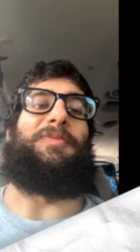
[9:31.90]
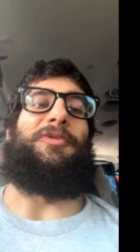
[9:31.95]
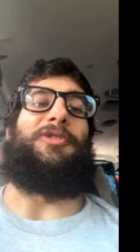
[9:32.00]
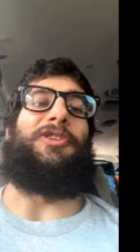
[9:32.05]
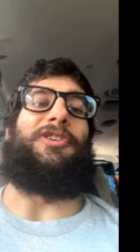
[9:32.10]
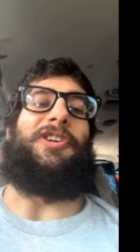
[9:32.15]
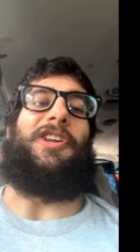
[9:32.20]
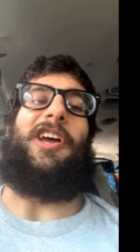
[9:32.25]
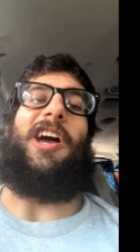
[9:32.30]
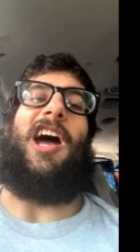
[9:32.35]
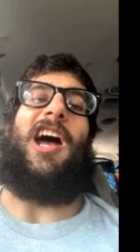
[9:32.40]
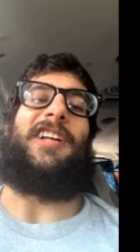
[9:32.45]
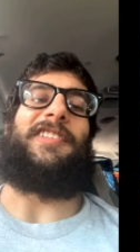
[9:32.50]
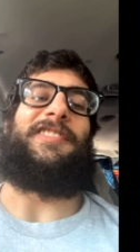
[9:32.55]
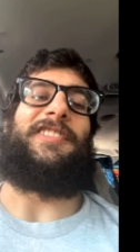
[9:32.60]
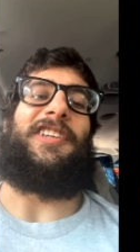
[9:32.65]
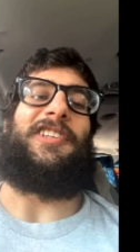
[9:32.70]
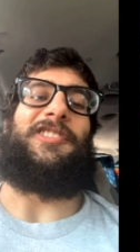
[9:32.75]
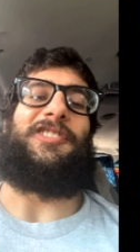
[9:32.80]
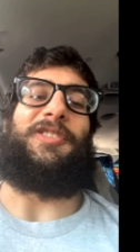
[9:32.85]
good
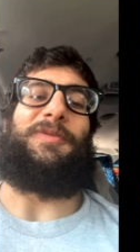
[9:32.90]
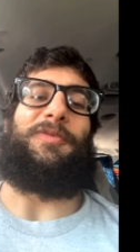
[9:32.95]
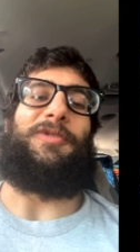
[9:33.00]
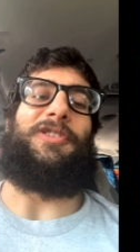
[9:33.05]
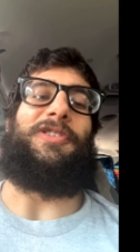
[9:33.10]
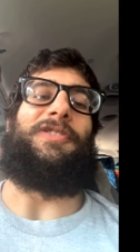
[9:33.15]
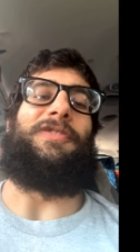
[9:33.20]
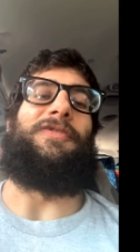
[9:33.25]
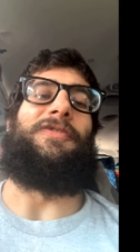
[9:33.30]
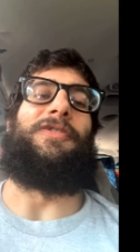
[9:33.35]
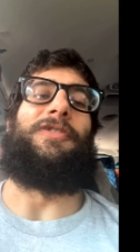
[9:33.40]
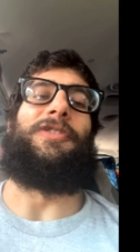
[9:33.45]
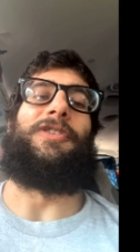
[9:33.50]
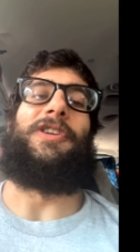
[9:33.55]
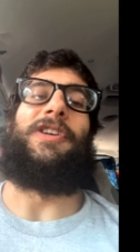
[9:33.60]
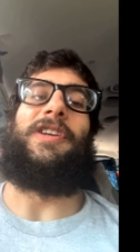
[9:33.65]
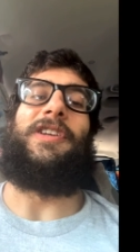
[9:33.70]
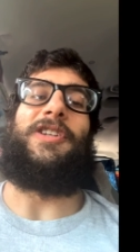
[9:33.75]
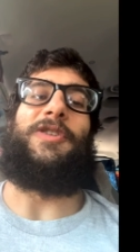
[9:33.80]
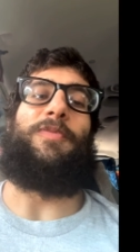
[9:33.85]
content, some good
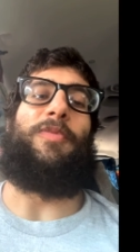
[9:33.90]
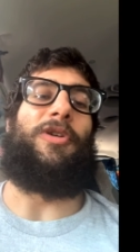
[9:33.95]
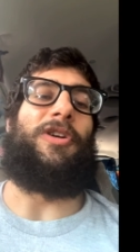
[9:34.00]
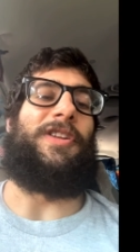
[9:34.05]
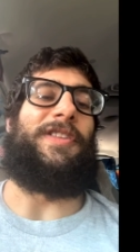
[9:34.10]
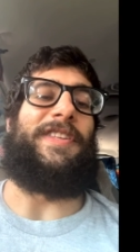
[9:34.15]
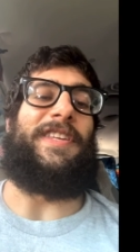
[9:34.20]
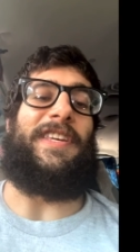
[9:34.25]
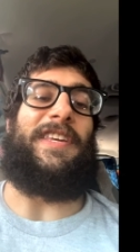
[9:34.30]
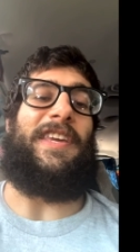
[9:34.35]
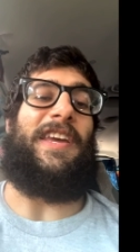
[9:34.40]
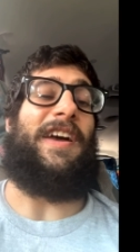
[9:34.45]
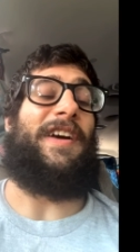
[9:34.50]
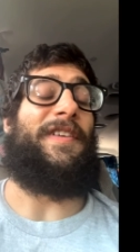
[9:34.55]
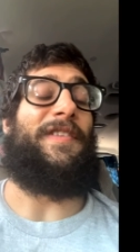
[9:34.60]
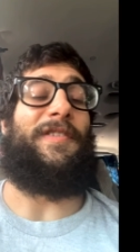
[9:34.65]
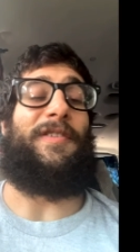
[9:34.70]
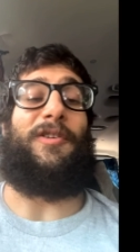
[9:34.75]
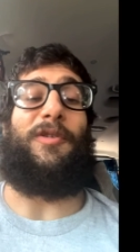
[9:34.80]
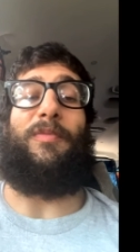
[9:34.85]
footage, put it
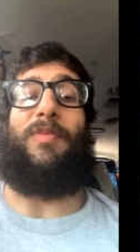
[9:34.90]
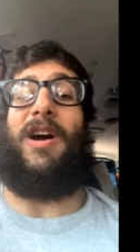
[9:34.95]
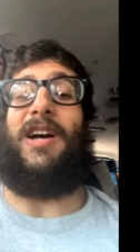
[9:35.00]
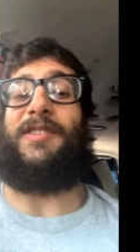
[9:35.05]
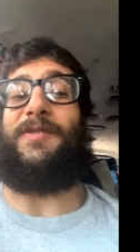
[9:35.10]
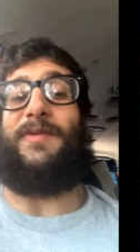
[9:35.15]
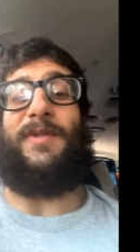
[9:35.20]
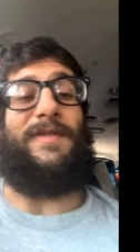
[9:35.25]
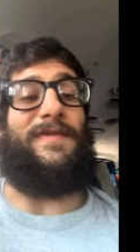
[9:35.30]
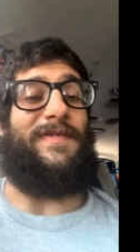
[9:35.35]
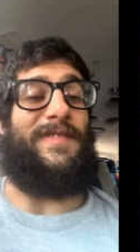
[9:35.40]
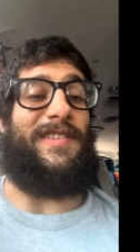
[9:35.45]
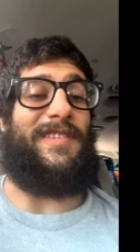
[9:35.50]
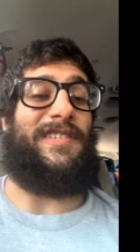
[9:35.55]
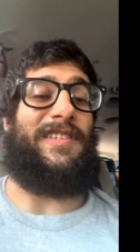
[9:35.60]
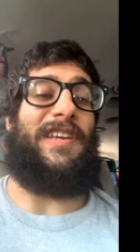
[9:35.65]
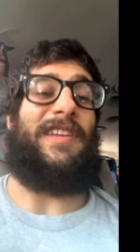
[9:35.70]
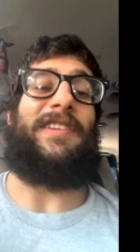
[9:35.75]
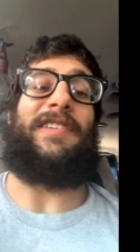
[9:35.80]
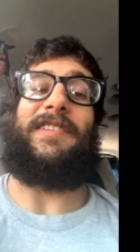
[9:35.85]
together, possibly even
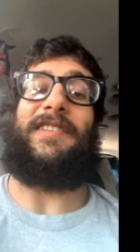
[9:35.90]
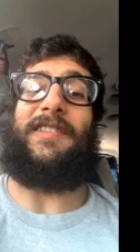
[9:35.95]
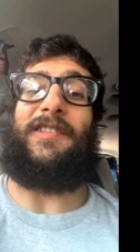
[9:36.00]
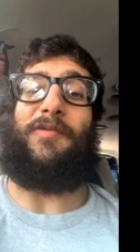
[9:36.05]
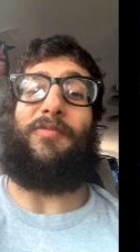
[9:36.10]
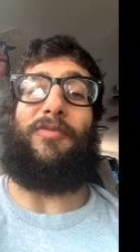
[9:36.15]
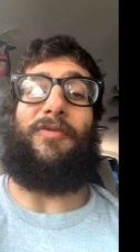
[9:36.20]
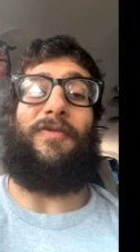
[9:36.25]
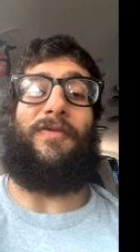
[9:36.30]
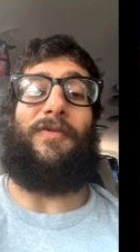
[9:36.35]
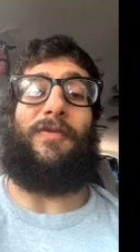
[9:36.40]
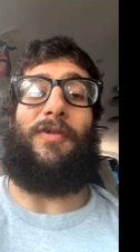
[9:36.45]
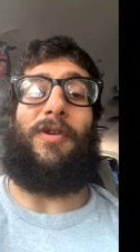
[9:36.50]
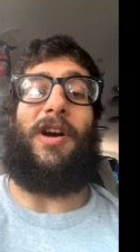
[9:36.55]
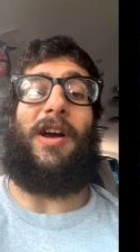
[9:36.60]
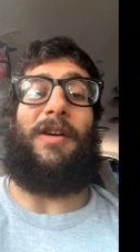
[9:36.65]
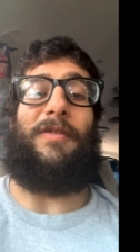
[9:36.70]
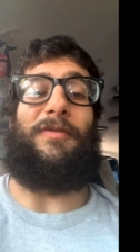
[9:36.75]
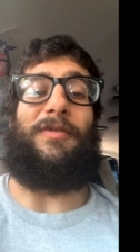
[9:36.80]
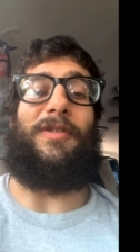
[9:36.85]
send to them before
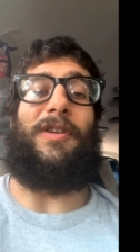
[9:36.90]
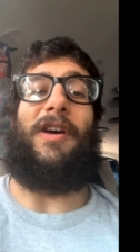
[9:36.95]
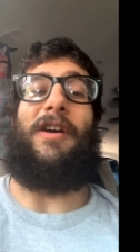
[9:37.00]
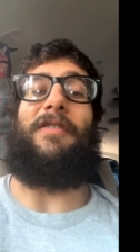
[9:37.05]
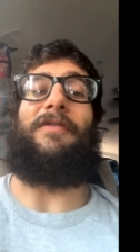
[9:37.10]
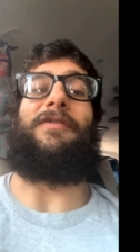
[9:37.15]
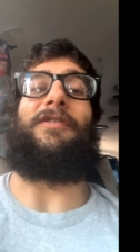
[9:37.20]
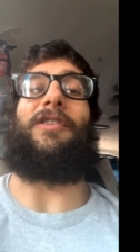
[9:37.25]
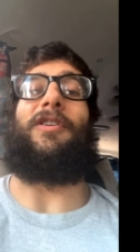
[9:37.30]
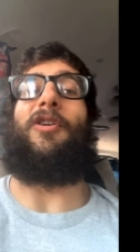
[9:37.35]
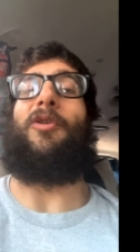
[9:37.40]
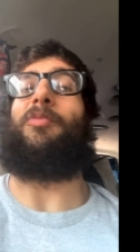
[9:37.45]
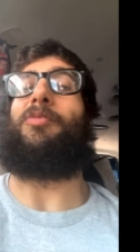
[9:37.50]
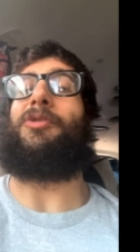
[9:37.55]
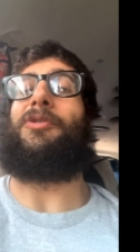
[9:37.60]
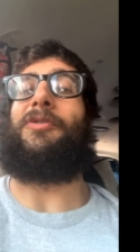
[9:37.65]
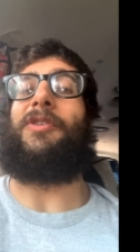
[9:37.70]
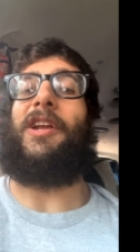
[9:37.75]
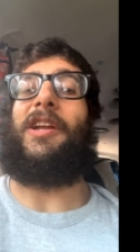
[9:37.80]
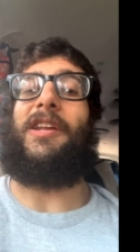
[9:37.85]
I would ever
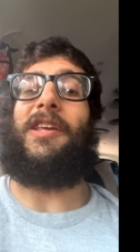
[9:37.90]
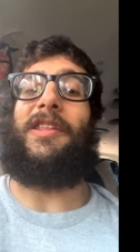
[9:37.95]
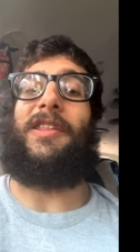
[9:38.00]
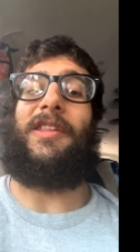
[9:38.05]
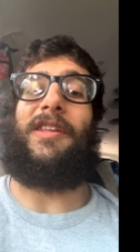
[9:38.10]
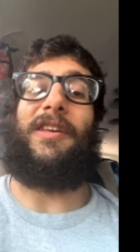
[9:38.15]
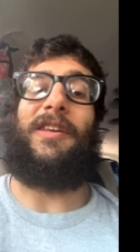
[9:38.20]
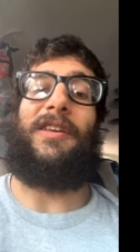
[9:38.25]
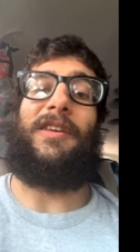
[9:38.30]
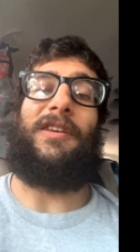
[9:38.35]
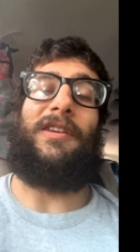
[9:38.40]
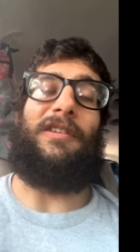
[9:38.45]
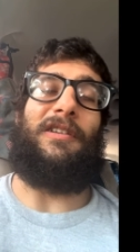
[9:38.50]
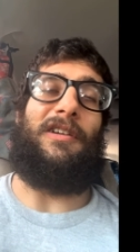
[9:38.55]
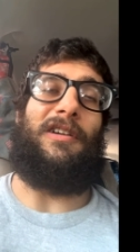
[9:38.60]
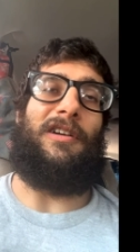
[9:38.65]
upload anything.